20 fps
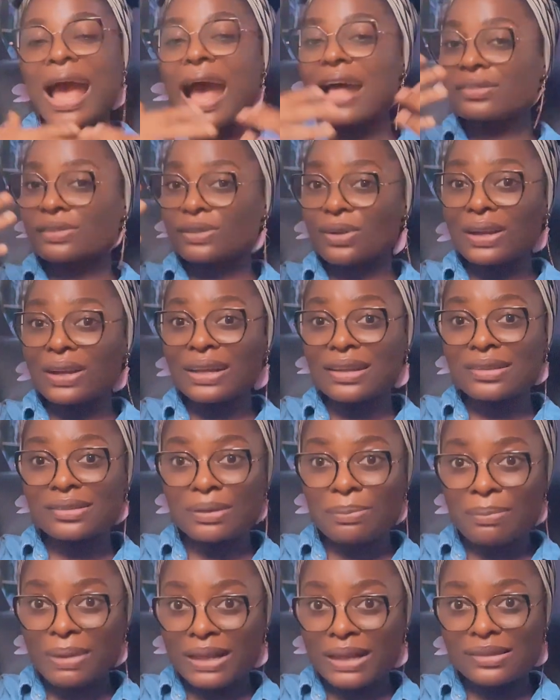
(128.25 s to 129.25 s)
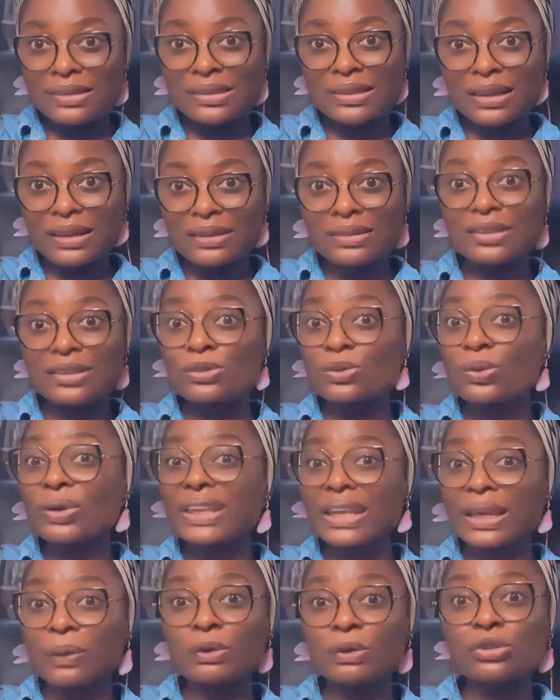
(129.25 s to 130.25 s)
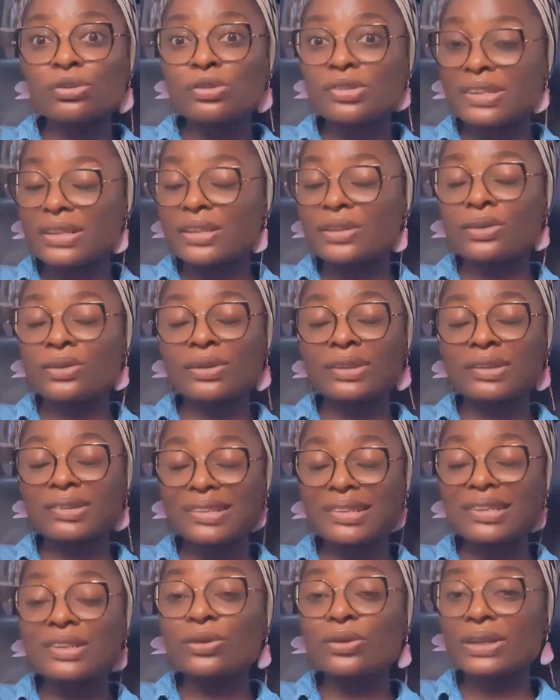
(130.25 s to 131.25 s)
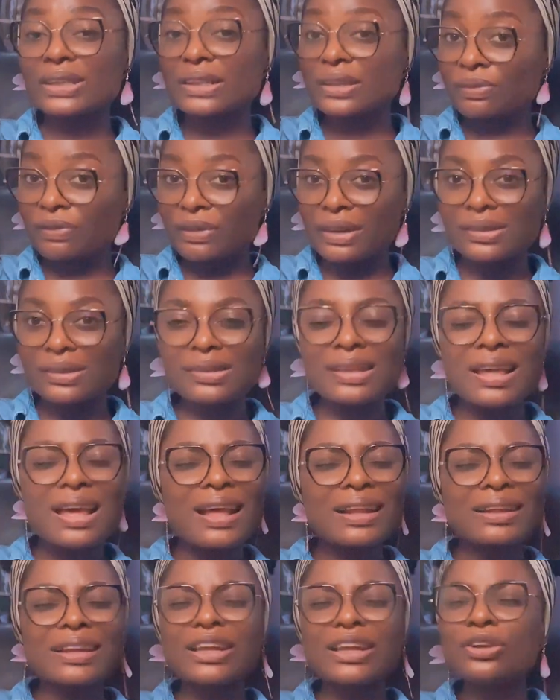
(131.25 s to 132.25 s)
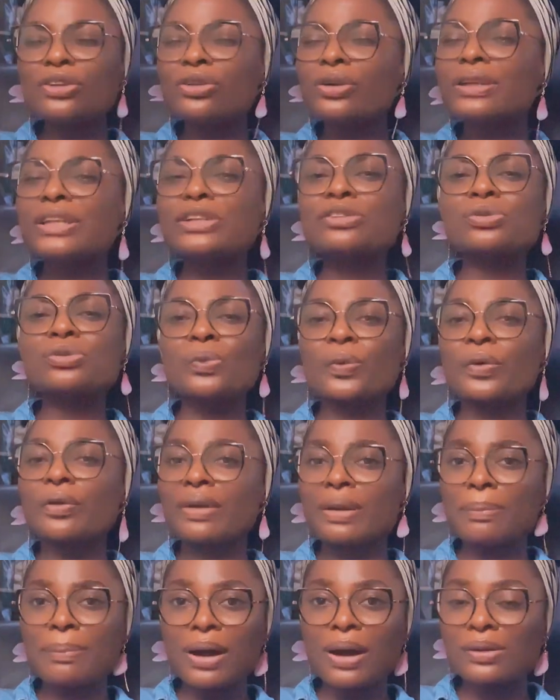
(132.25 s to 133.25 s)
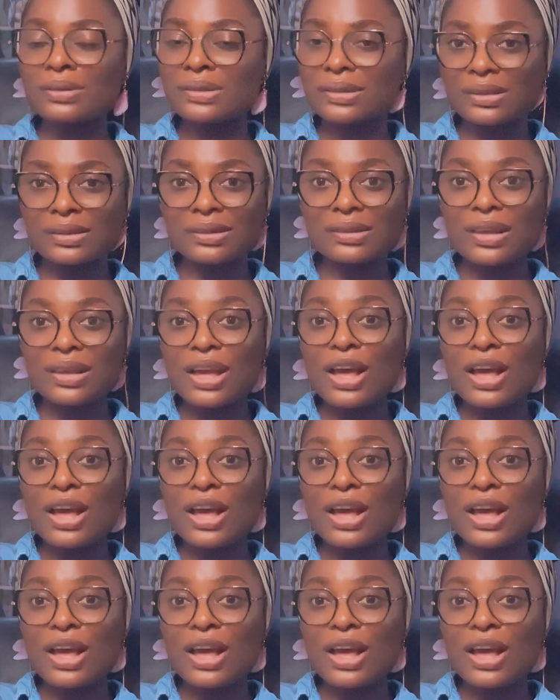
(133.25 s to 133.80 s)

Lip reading: As long as the man says he's okay with you sitting on his face, then you don't need to worry about it.